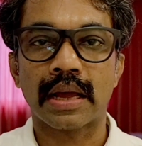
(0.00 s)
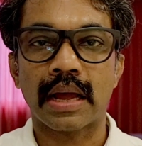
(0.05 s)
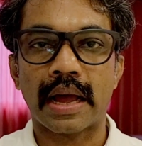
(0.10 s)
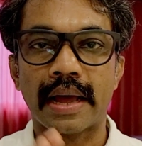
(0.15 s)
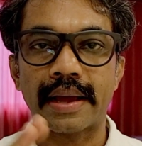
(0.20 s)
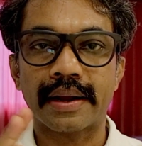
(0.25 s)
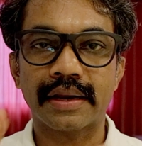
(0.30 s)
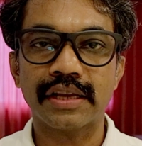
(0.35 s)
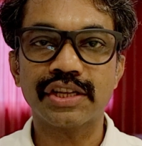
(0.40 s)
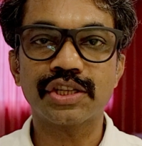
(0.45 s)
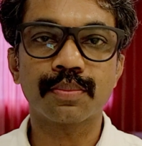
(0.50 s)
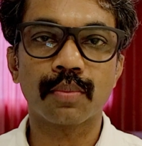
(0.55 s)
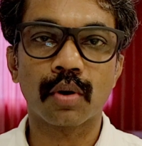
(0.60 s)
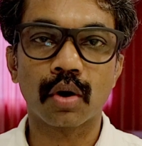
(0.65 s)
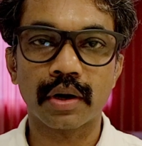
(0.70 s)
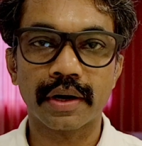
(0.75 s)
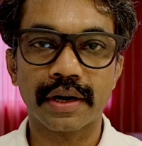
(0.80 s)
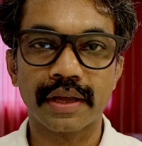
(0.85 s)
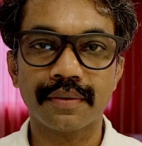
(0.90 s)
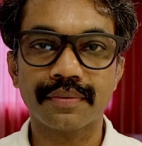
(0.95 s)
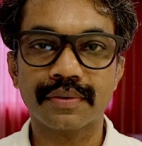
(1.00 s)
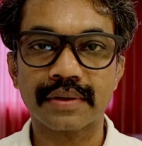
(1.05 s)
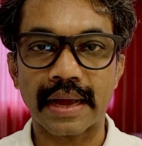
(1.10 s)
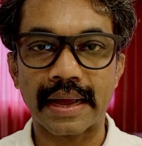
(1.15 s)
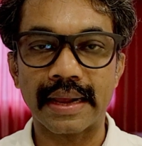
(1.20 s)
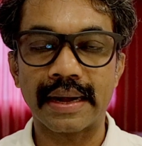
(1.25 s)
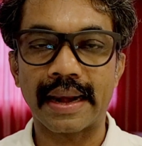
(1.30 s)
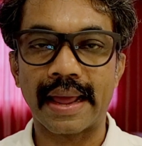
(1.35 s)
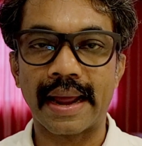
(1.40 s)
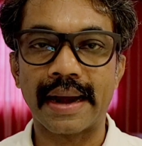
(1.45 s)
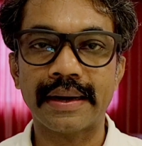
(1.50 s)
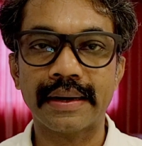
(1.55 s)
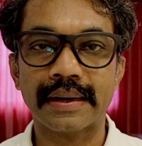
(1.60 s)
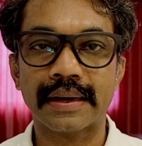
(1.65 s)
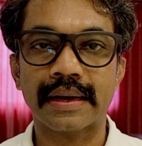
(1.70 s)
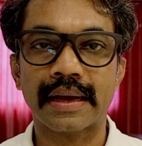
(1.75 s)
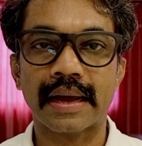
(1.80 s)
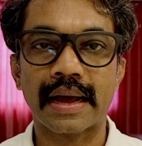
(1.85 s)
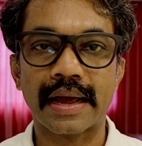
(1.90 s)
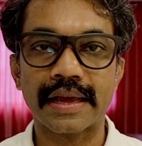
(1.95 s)
I reach Maldives. I land.
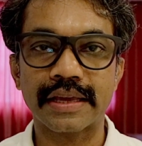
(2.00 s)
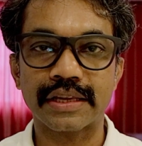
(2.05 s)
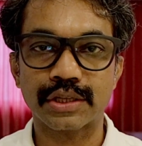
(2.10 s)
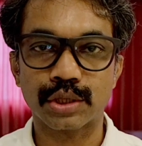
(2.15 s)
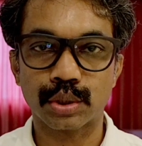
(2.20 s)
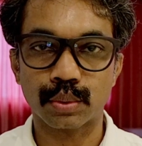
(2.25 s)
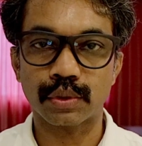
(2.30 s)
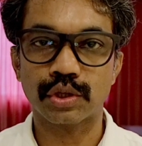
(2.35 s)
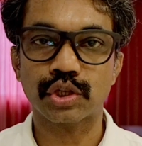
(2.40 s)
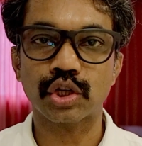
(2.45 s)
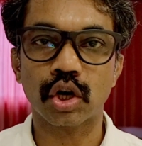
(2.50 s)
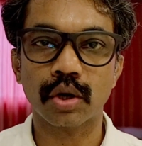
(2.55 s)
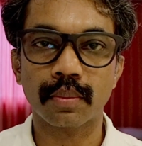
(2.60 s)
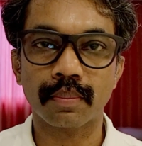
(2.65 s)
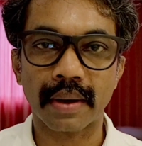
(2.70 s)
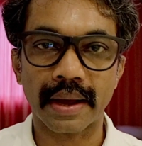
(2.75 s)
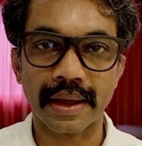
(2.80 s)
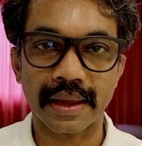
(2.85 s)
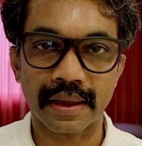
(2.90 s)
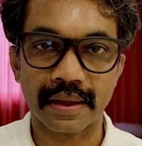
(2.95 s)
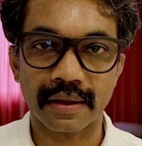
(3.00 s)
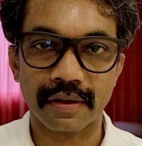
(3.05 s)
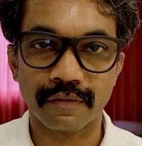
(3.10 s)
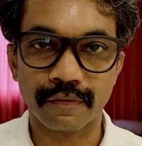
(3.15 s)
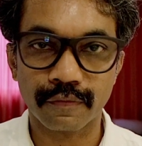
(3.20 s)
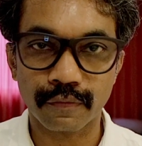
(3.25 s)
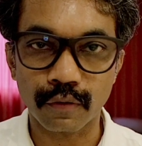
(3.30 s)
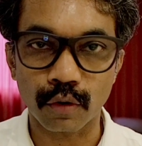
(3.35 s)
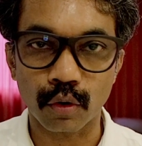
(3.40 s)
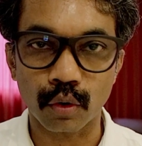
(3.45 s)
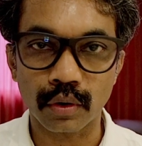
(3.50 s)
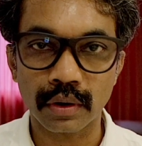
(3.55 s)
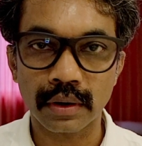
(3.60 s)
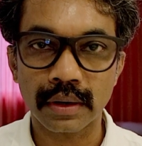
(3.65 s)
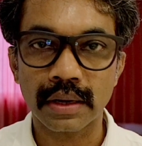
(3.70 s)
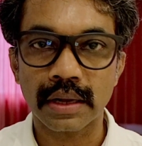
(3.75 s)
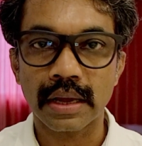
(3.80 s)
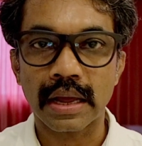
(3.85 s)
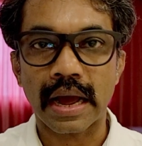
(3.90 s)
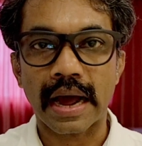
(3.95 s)
I switch on my phone.
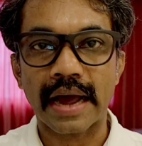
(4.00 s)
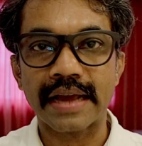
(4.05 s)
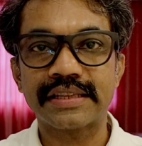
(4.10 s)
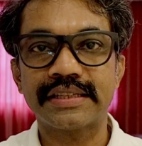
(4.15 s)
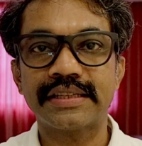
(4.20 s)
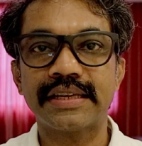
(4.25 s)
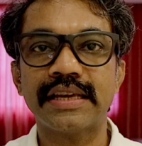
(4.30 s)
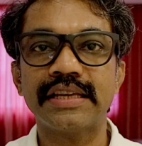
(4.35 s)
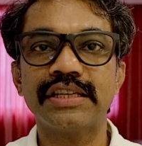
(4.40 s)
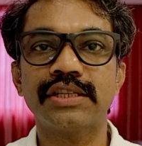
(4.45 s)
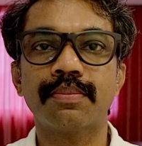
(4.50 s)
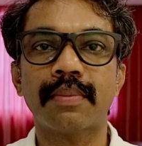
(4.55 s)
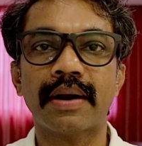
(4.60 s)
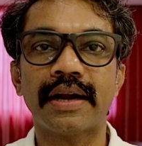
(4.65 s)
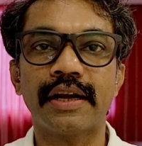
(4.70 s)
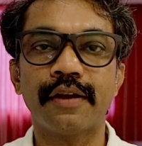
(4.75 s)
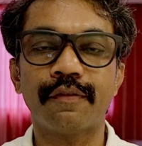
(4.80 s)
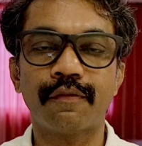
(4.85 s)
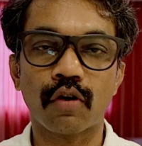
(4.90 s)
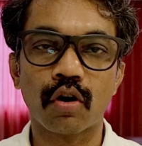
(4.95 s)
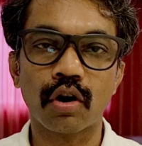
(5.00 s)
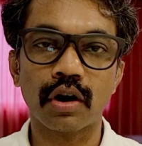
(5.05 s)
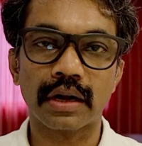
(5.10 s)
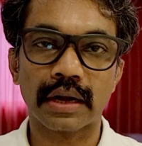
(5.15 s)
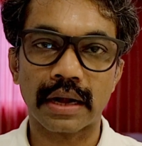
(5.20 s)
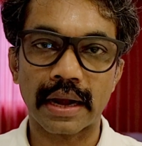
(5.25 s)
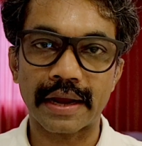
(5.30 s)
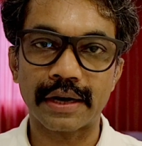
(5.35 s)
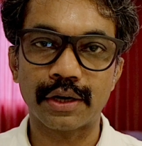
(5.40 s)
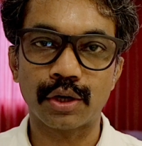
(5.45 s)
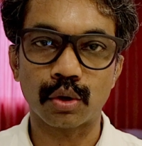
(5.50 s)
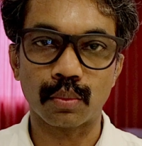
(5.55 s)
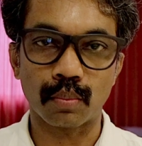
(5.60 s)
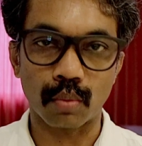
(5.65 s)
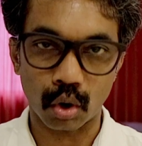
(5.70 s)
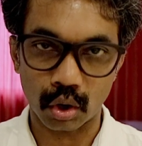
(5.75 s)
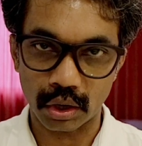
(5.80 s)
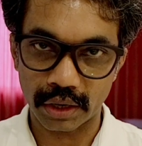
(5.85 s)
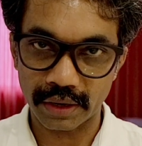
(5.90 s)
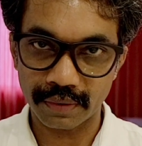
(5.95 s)
I change my default line to
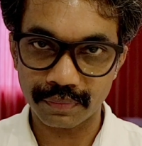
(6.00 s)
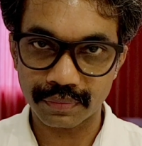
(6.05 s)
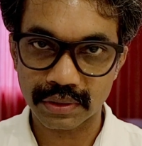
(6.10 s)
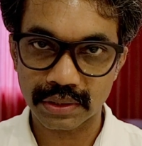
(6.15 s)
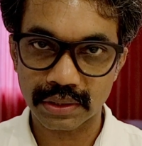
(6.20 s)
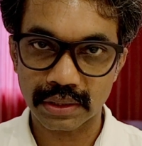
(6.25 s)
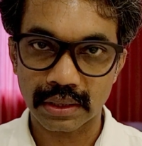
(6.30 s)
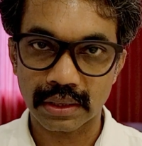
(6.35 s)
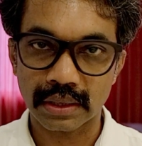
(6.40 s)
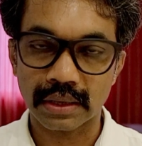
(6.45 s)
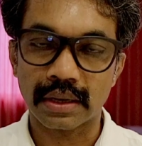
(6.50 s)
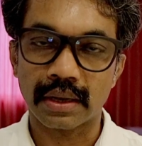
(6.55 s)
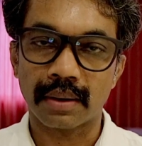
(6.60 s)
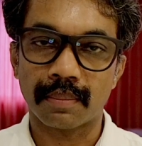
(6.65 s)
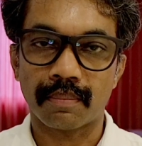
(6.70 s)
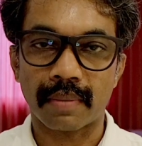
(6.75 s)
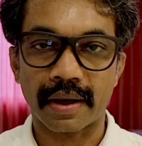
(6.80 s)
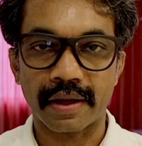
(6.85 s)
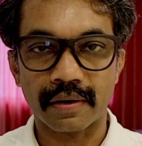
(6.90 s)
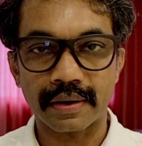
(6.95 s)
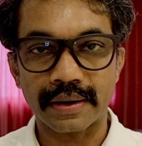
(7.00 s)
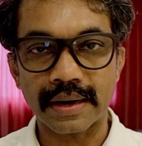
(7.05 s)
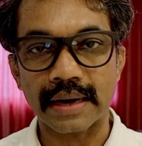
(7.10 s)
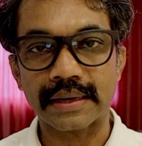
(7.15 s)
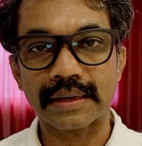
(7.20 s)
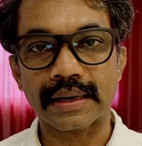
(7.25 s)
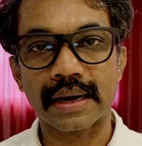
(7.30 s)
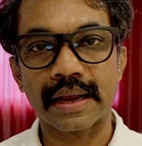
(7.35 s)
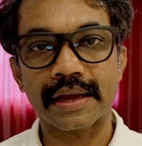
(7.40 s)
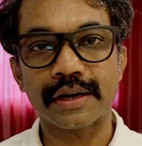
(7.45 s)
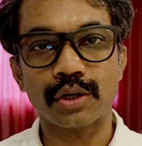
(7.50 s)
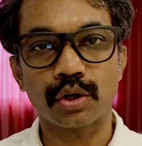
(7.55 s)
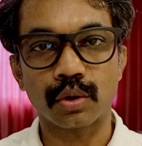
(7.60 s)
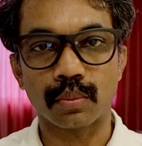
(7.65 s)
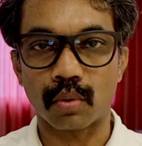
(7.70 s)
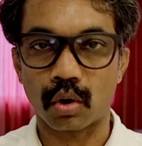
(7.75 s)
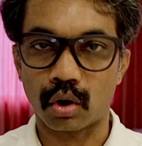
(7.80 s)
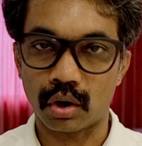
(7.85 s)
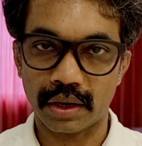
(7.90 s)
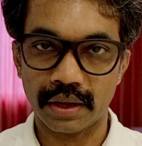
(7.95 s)
Maldives, my data line to
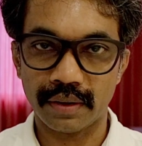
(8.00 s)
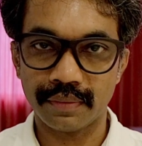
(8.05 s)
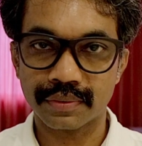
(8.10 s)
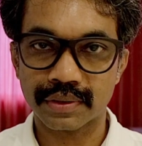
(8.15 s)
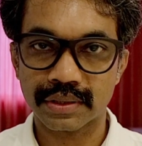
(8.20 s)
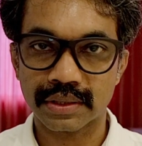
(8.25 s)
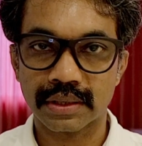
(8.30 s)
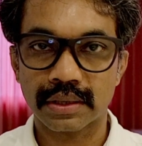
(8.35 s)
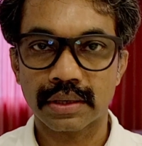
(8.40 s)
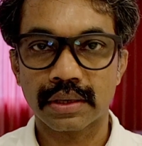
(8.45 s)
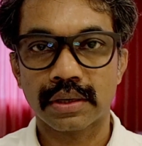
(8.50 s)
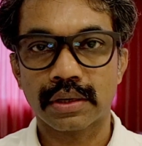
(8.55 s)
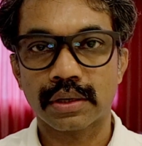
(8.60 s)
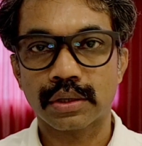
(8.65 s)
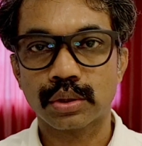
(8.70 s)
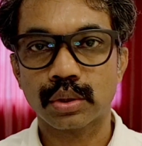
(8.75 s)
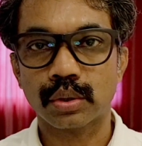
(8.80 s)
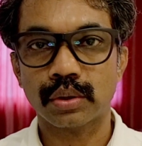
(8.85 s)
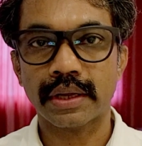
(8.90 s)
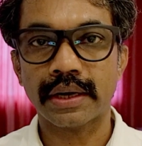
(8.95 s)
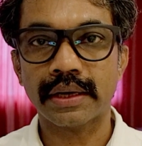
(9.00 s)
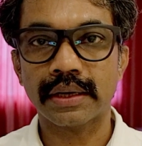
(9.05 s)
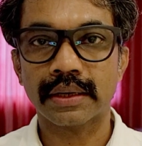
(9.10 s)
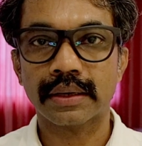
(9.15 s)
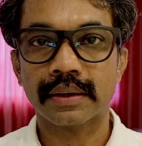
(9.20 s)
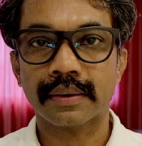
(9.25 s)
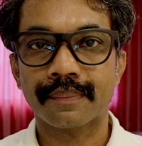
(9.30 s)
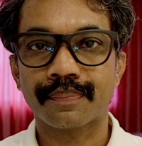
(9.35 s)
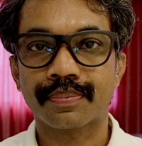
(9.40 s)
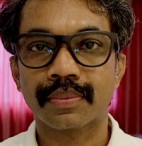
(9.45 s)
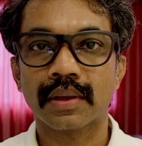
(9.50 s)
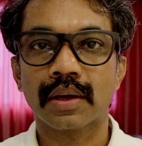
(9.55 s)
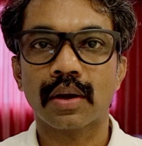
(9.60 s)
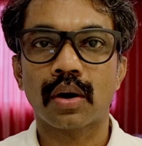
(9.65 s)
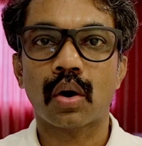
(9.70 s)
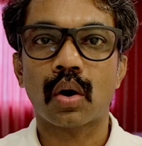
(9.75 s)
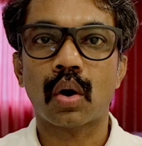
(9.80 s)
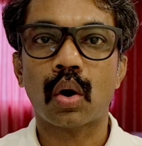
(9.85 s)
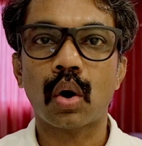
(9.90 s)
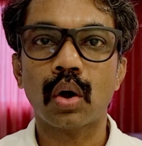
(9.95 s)
Maldives, so that
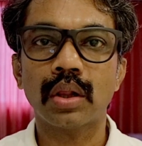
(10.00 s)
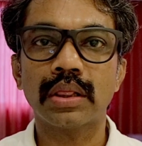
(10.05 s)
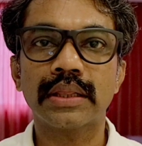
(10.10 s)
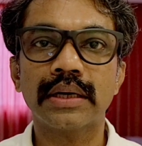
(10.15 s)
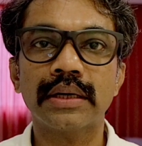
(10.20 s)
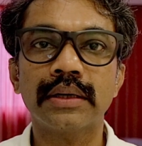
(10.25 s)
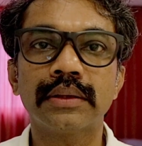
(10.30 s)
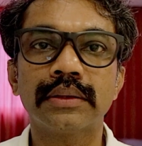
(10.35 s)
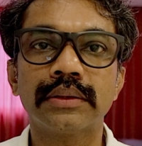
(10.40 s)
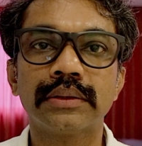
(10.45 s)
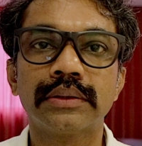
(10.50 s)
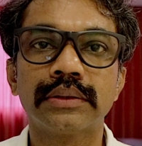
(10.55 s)
all the